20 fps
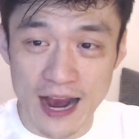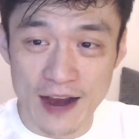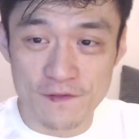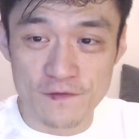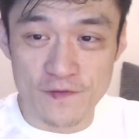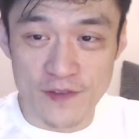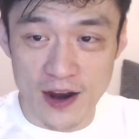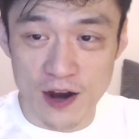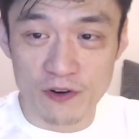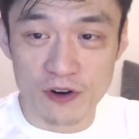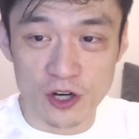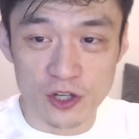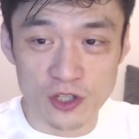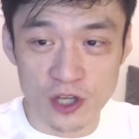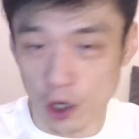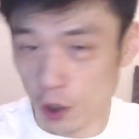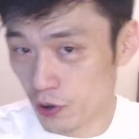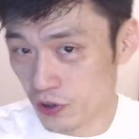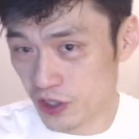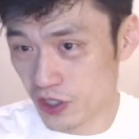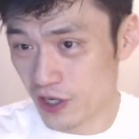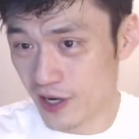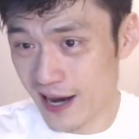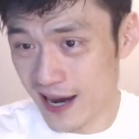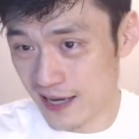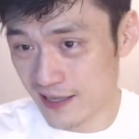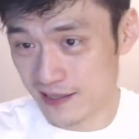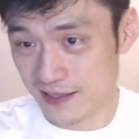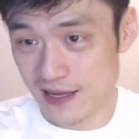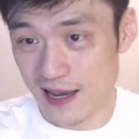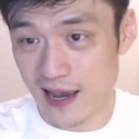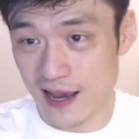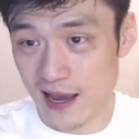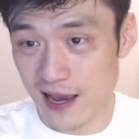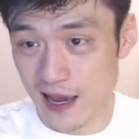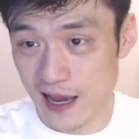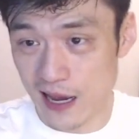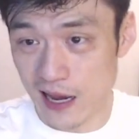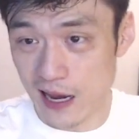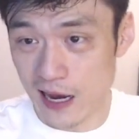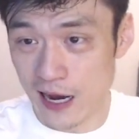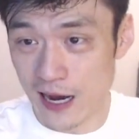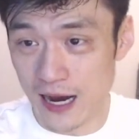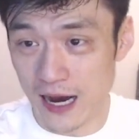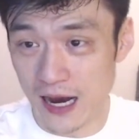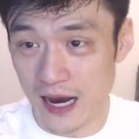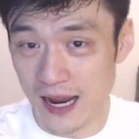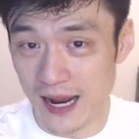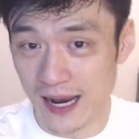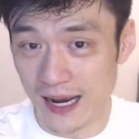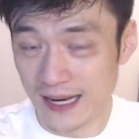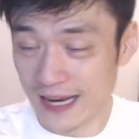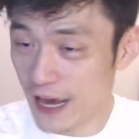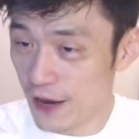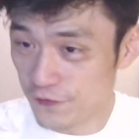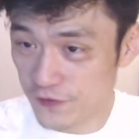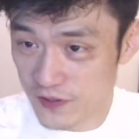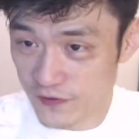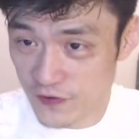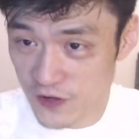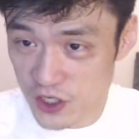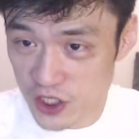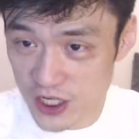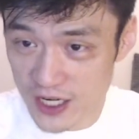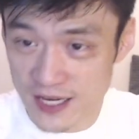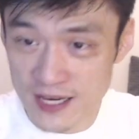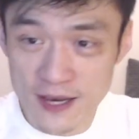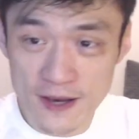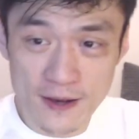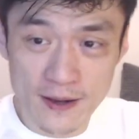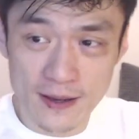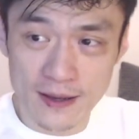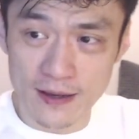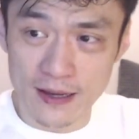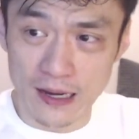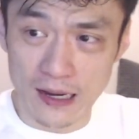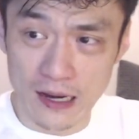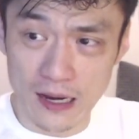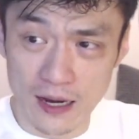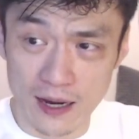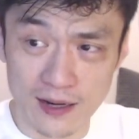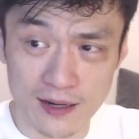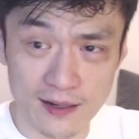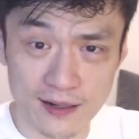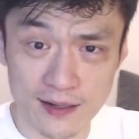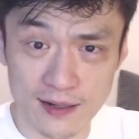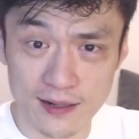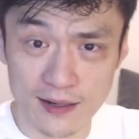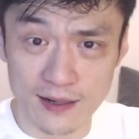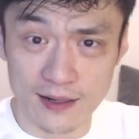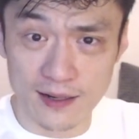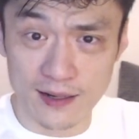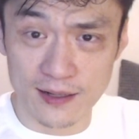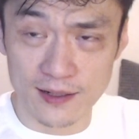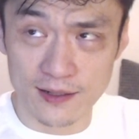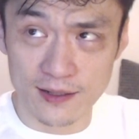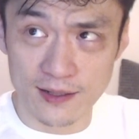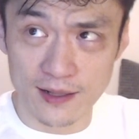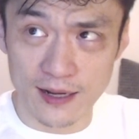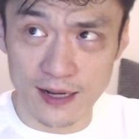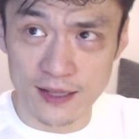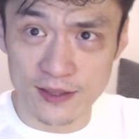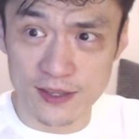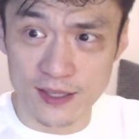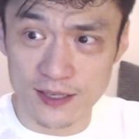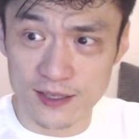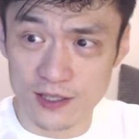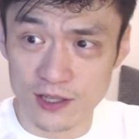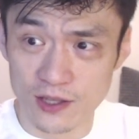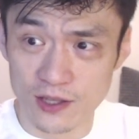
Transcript: Varun Kota has left Fiji, I think,